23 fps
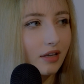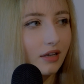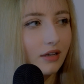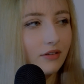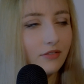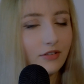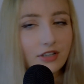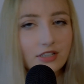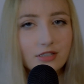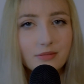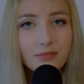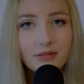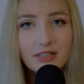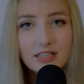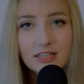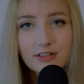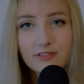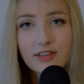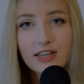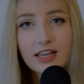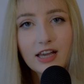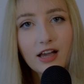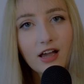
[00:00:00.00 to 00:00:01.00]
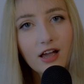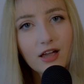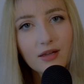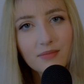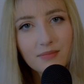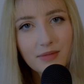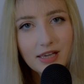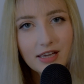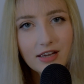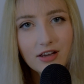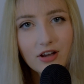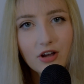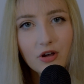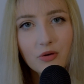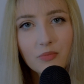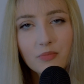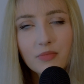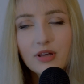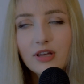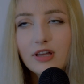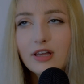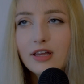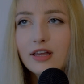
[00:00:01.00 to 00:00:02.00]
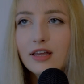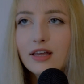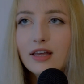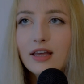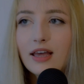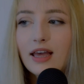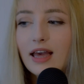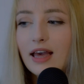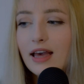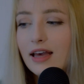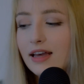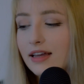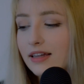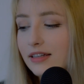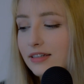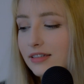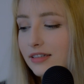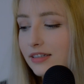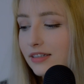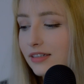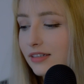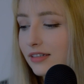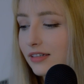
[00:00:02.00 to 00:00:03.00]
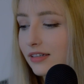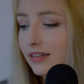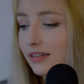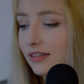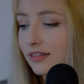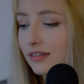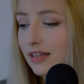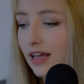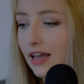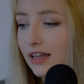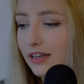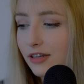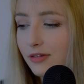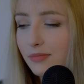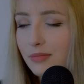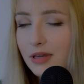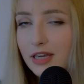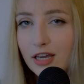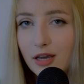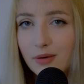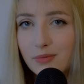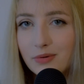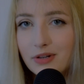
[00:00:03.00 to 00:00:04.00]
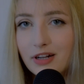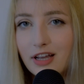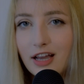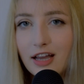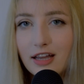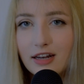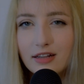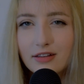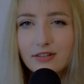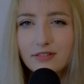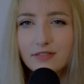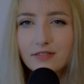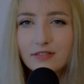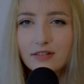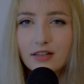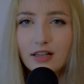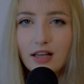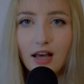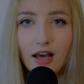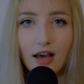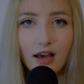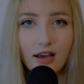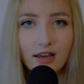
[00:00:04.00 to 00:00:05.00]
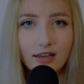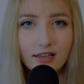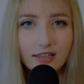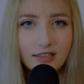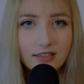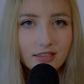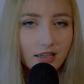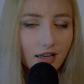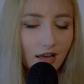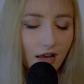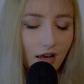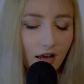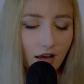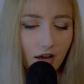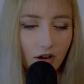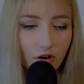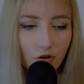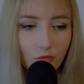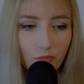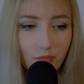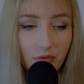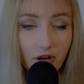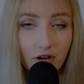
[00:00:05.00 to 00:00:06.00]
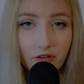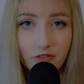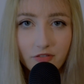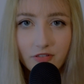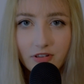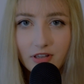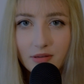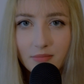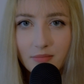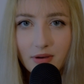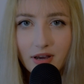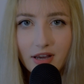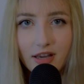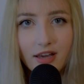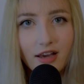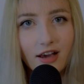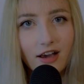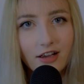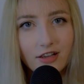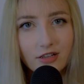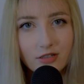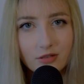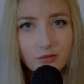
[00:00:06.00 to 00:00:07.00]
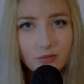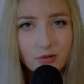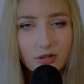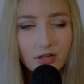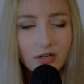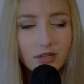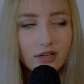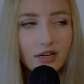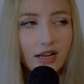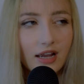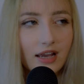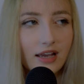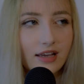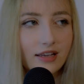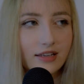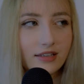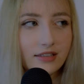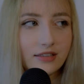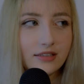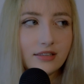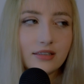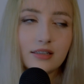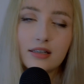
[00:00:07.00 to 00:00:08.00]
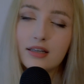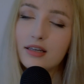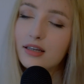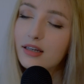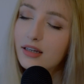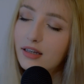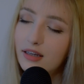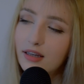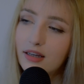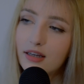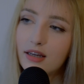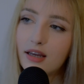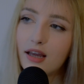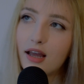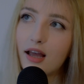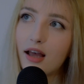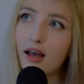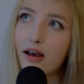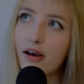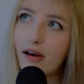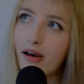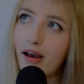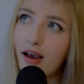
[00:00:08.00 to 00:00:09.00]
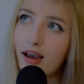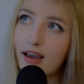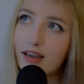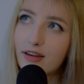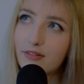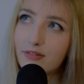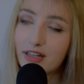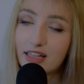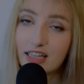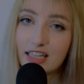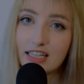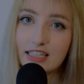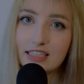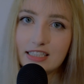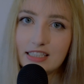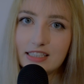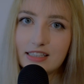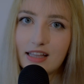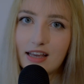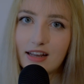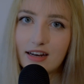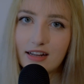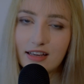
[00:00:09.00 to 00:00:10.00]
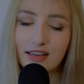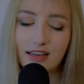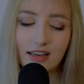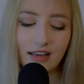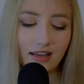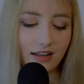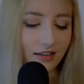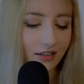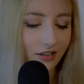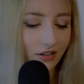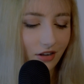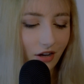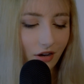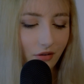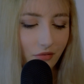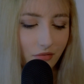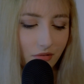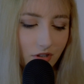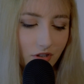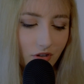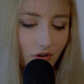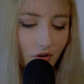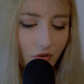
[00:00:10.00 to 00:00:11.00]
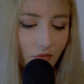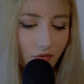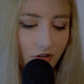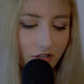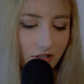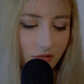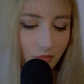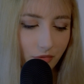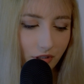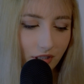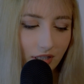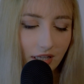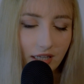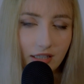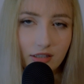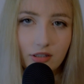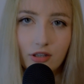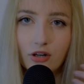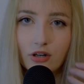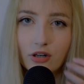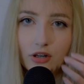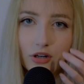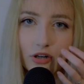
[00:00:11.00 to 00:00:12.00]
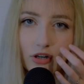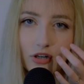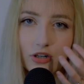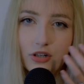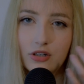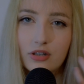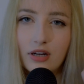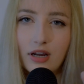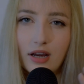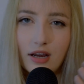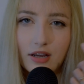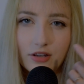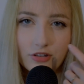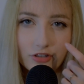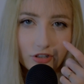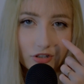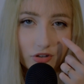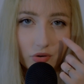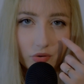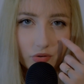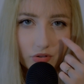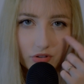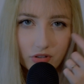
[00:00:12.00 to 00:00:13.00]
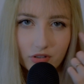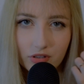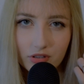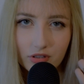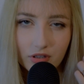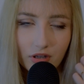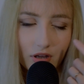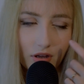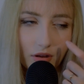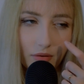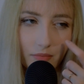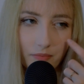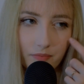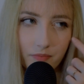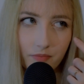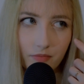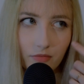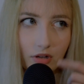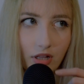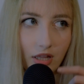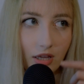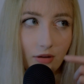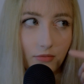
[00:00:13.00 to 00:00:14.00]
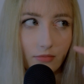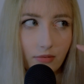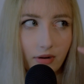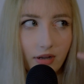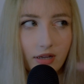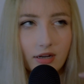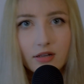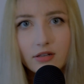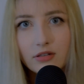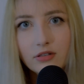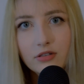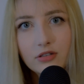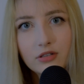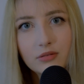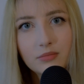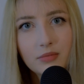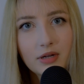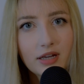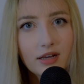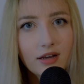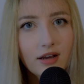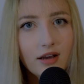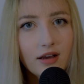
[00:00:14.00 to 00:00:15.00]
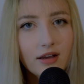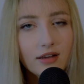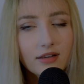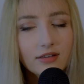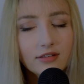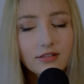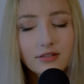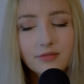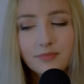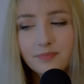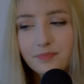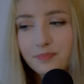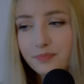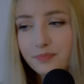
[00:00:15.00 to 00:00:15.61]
Very specific eye makeup, and that makeup would kind of hide how puffy my eyes were, and I really need that again. You know, I would always put like darker eyeshadows like right under my eyes,